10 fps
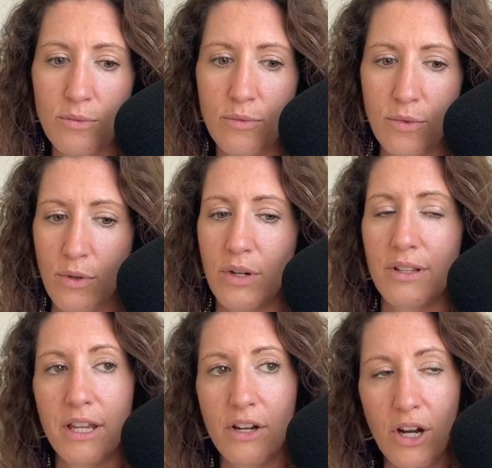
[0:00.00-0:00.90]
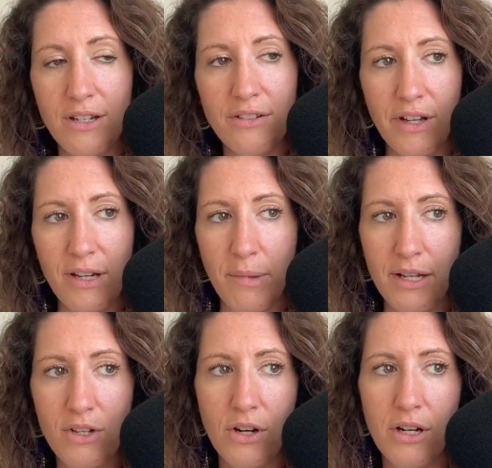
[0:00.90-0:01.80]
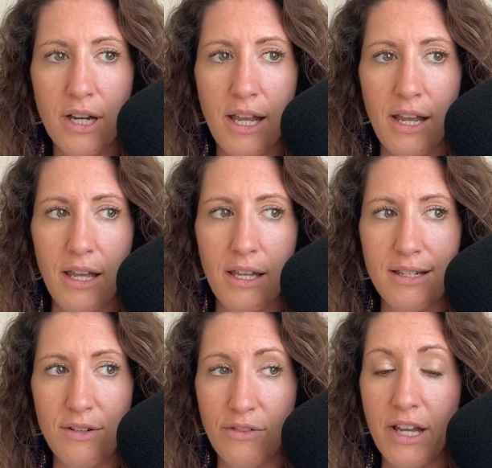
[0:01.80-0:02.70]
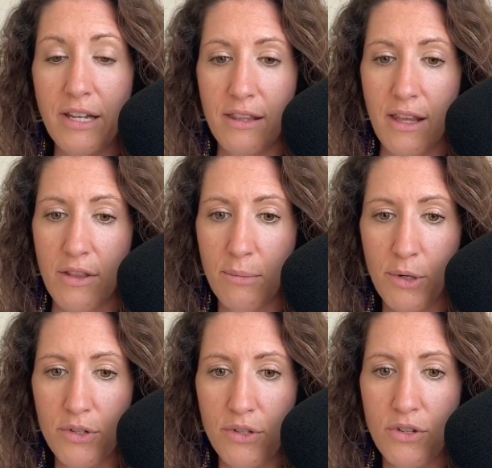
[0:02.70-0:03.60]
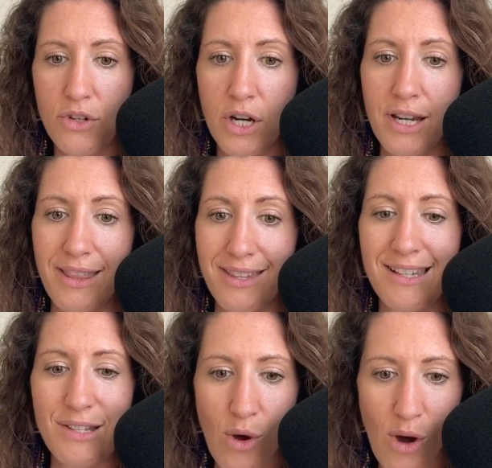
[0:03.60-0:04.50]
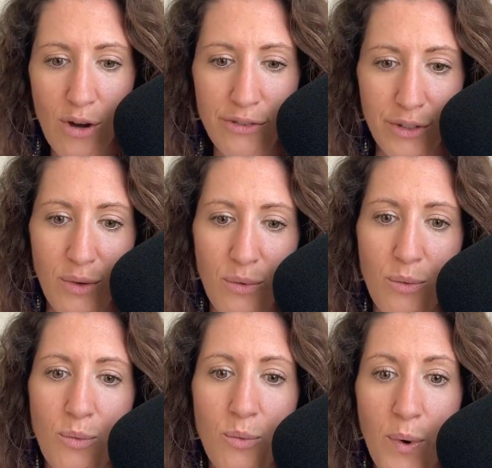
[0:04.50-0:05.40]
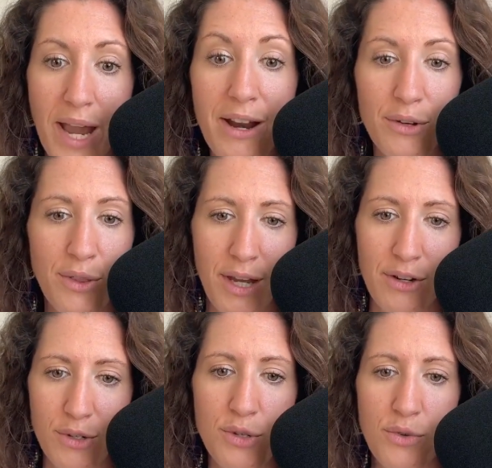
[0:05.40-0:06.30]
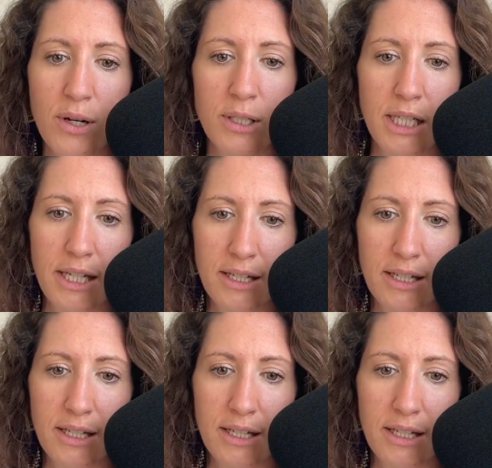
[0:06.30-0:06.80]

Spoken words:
or that are undefined in my chart and defined in the other person's chart. And this is often where they are struggling.